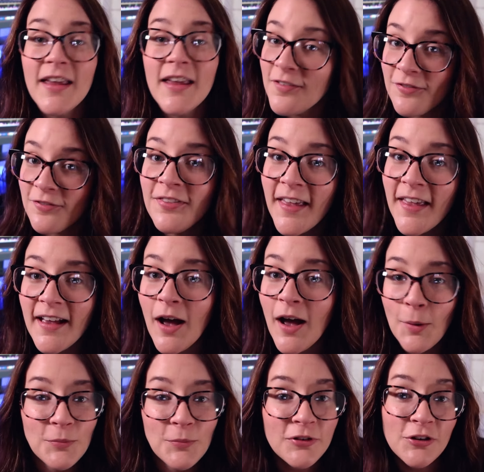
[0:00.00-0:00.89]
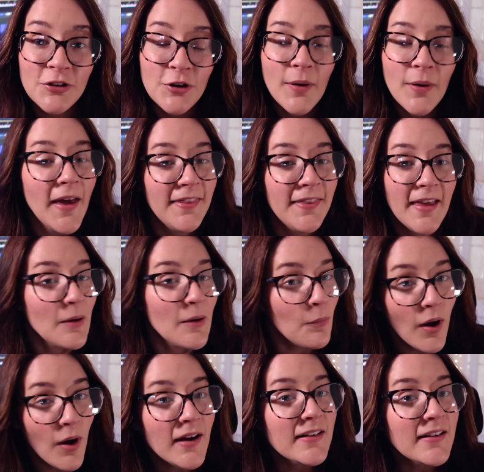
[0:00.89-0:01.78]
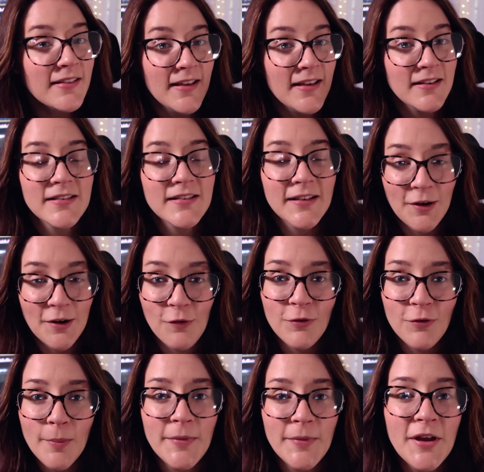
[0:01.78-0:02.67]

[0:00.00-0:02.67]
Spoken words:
if they come to you and they want this skill from